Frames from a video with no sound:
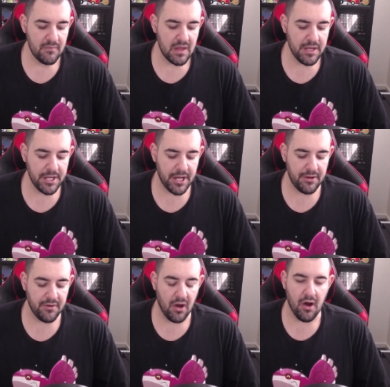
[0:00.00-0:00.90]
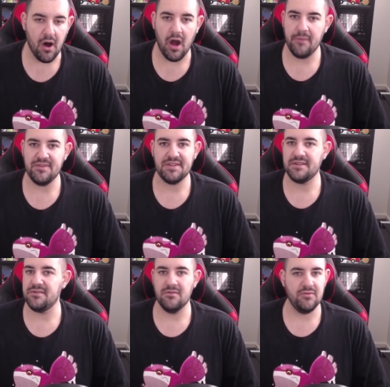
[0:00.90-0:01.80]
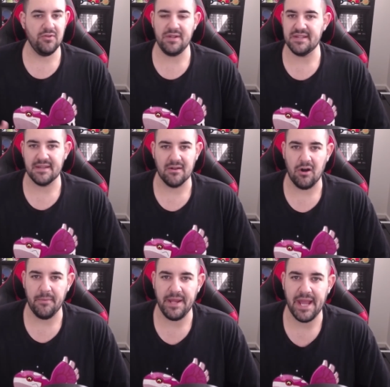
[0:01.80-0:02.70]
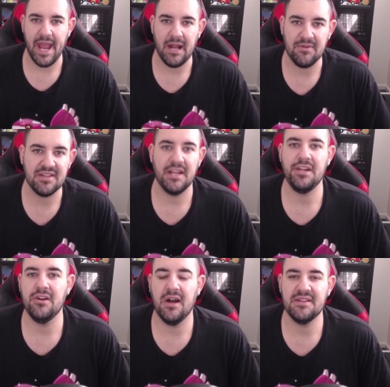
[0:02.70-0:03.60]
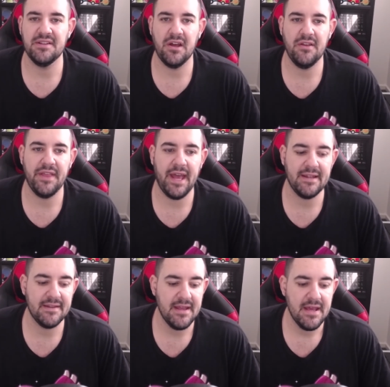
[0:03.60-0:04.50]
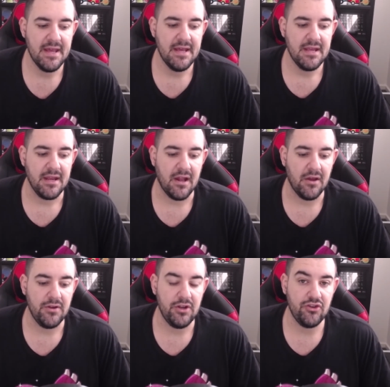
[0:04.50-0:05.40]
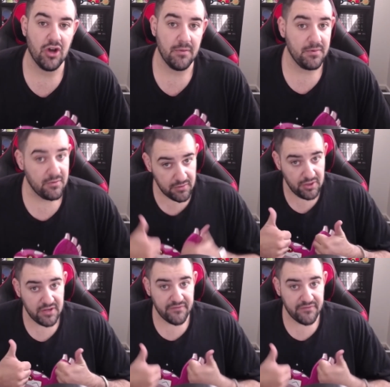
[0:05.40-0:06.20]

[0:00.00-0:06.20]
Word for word: you know, I just doing this as a hobby, and I'm just letting you guys know that, you know, new job, good news for